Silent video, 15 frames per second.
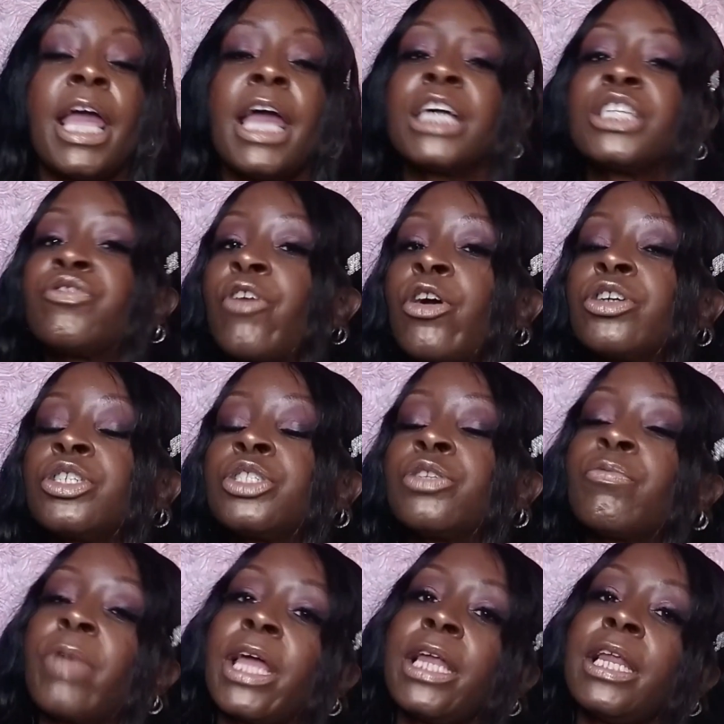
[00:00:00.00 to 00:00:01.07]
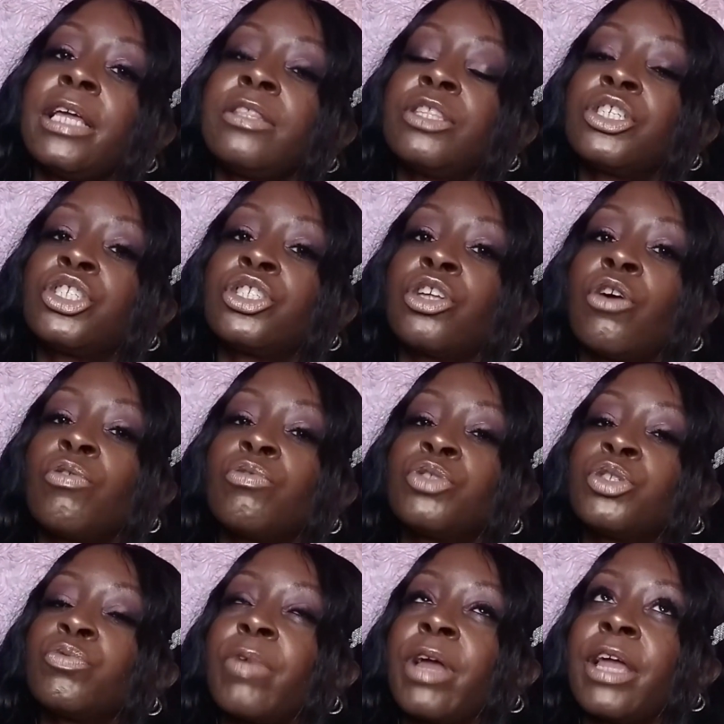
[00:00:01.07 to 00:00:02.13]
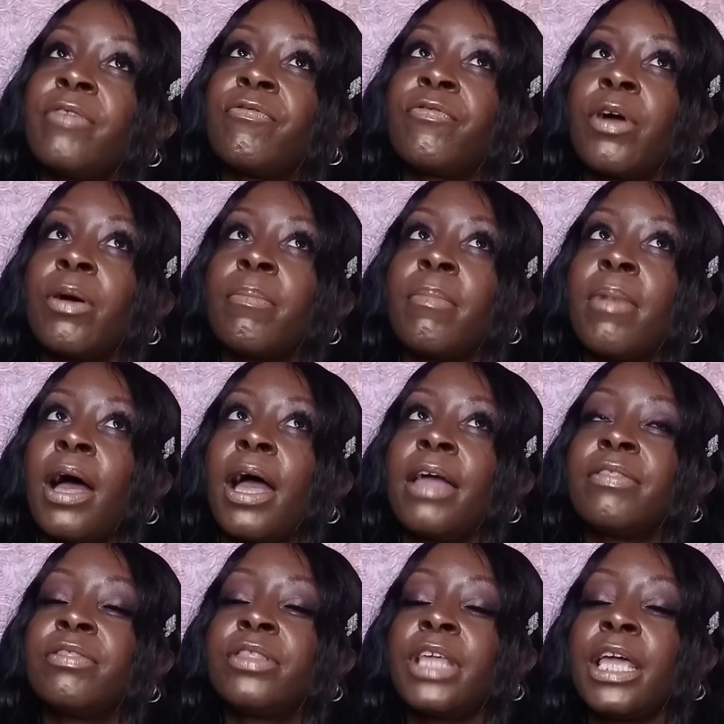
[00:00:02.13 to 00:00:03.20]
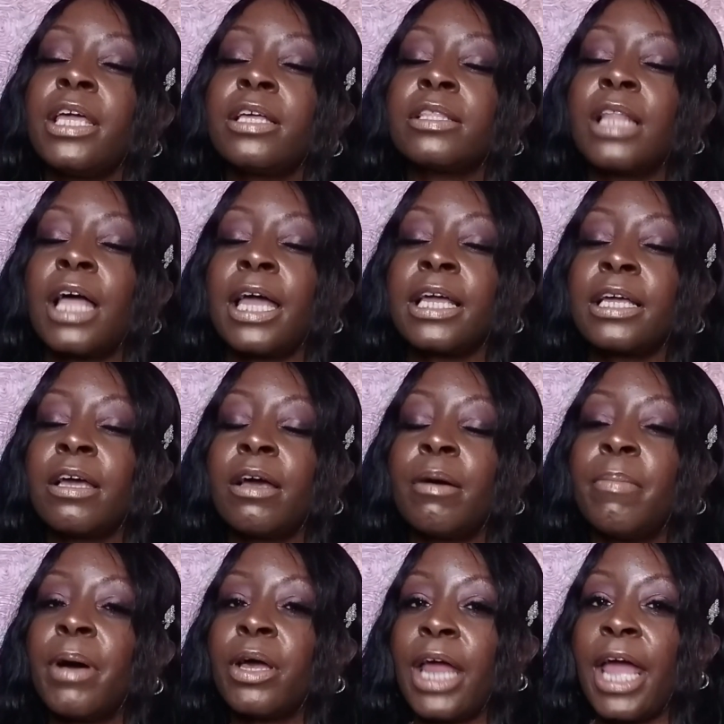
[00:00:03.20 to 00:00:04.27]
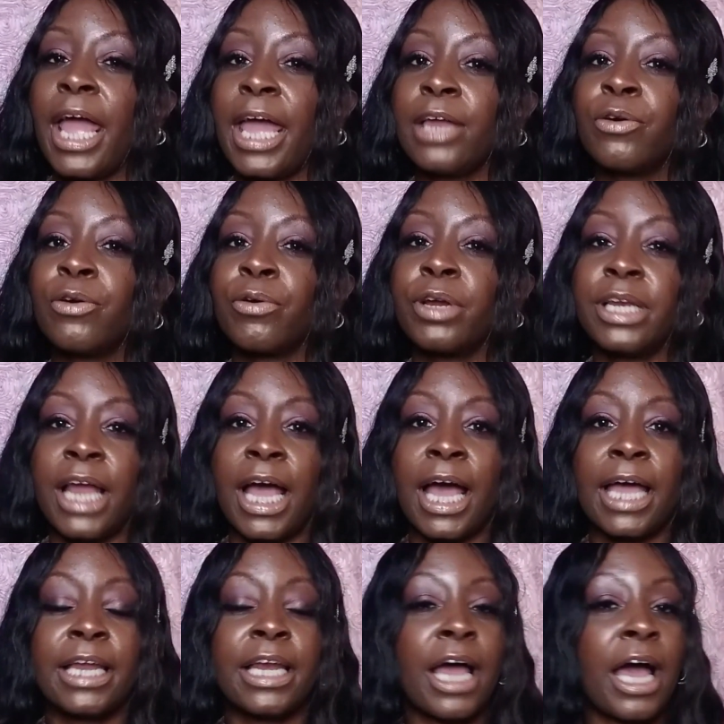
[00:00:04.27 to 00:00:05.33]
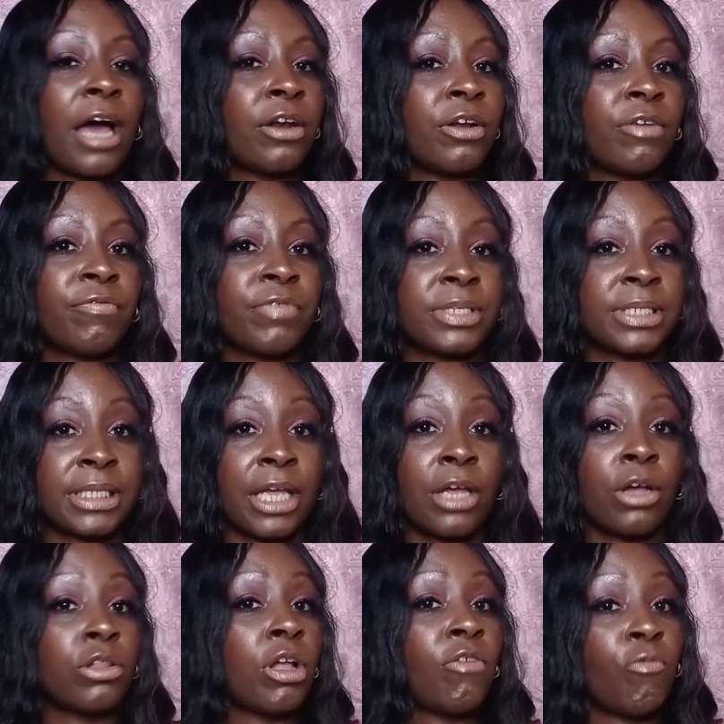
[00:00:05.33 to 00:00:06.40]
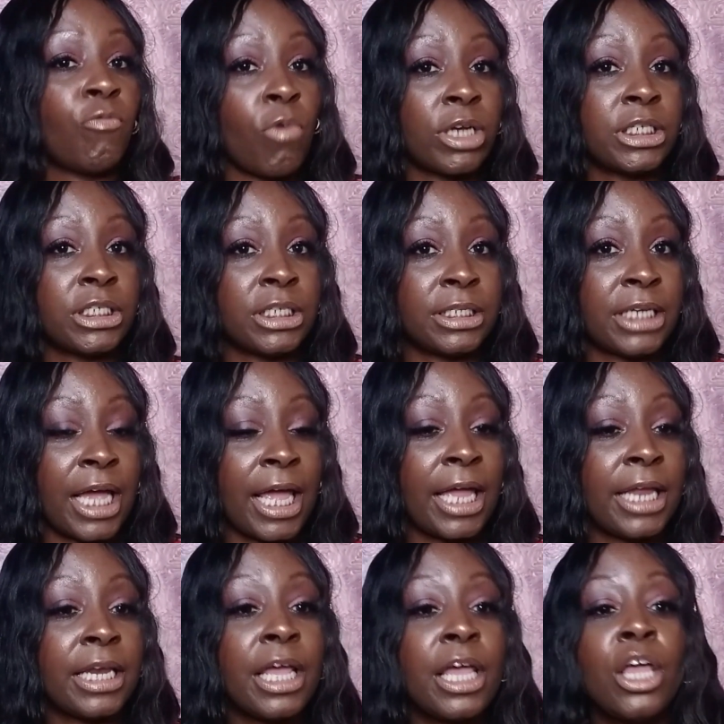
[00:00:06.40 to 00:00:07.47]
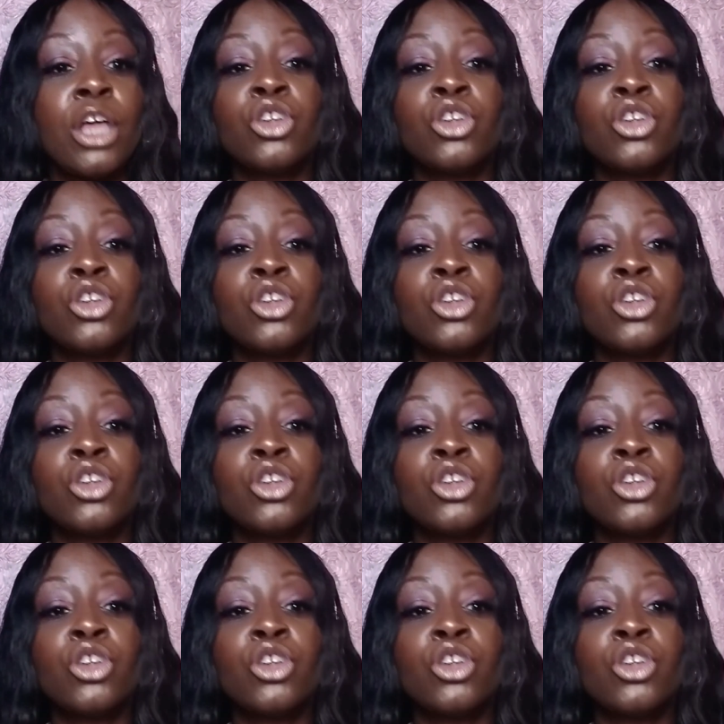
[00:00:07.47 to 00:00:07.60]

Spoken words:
As far as the rating, the stones rate from, I think, like about an 8 or a 9 out of a scale of 1 to 10.